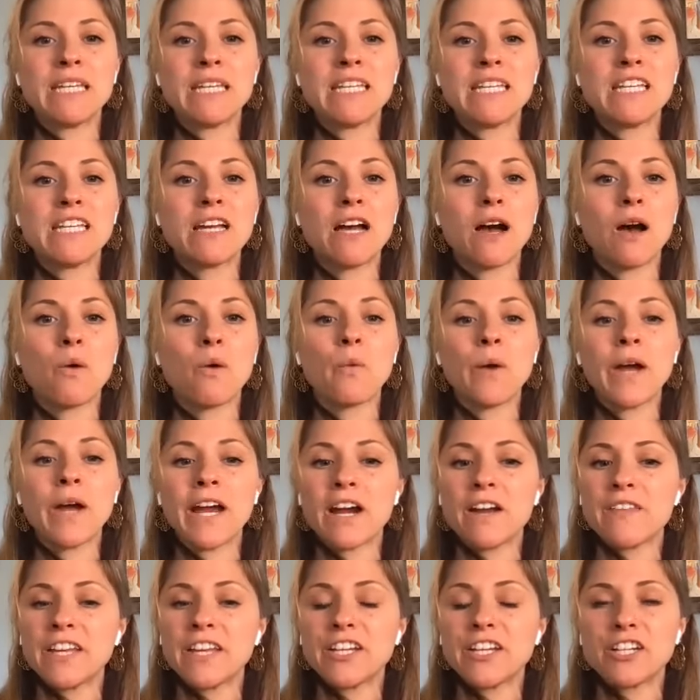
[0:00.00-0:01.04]
Be
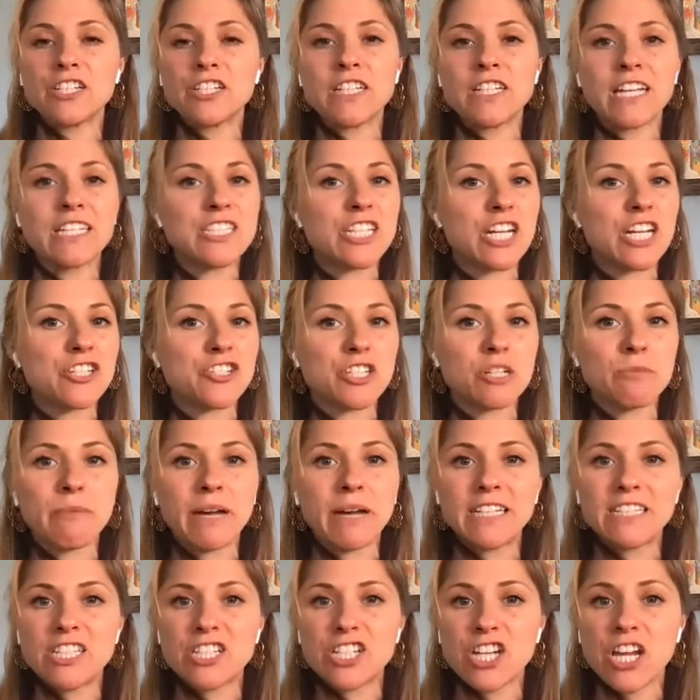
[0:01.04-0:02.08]
aware that your digestion
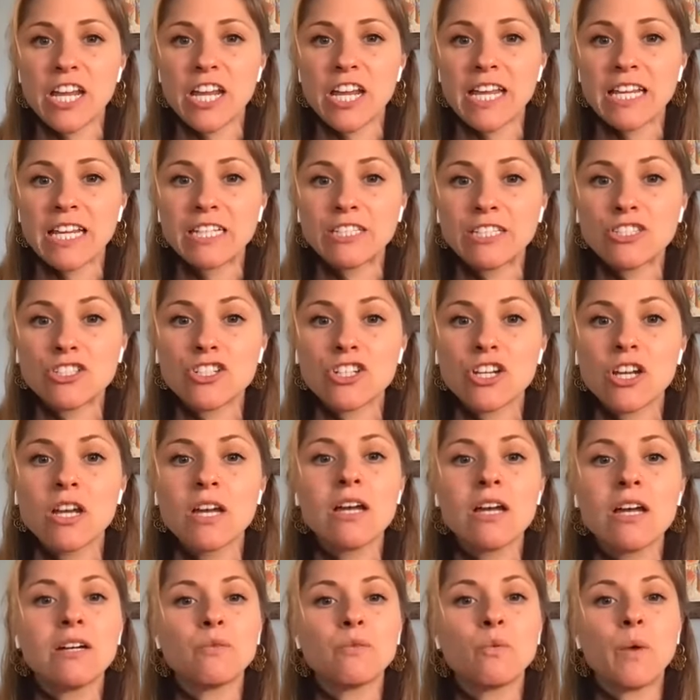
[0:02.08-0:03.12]
might change
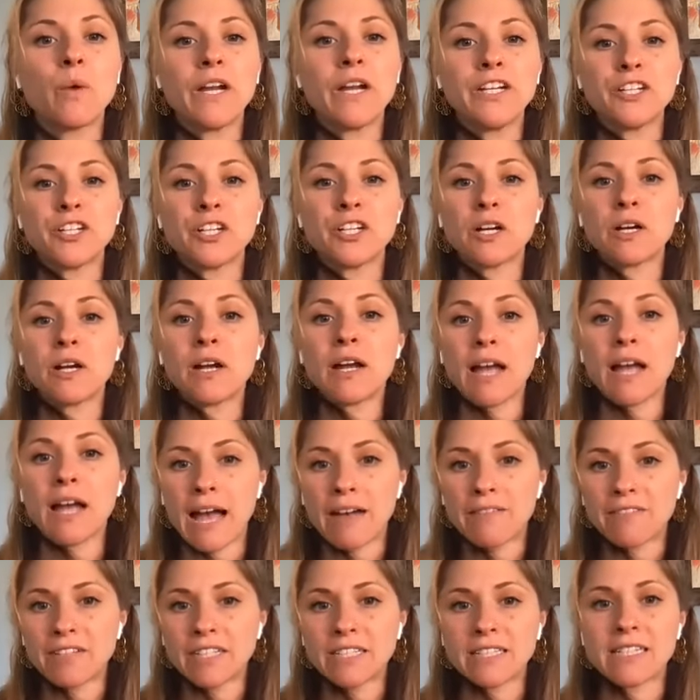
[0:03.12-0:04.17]
when you're
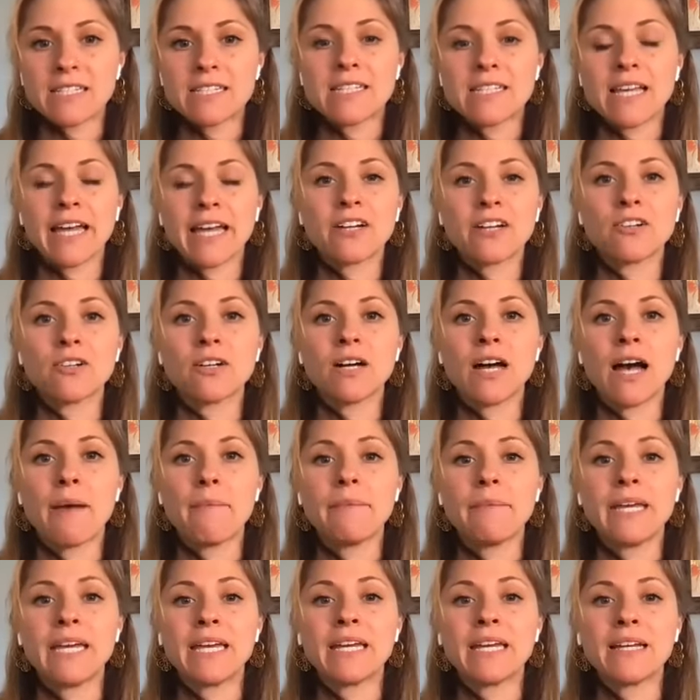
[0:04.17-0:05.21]
having the cycle
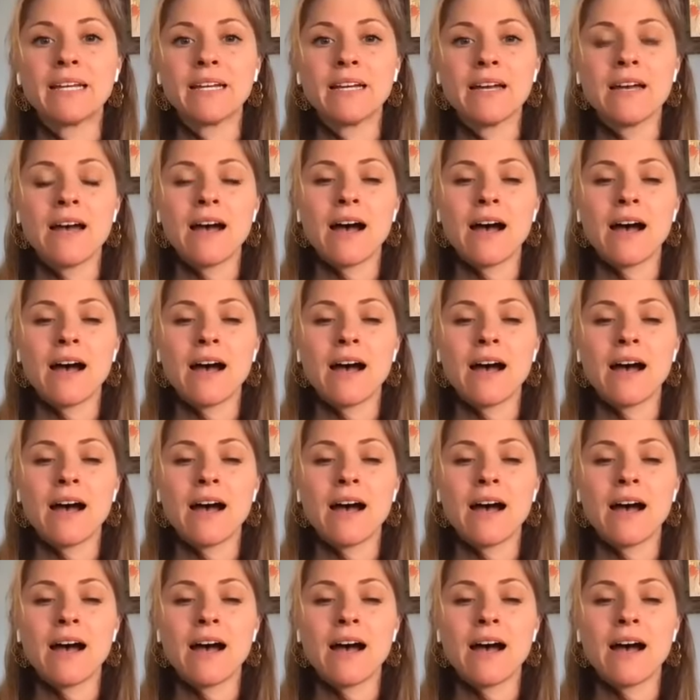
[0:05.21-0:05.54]
coming.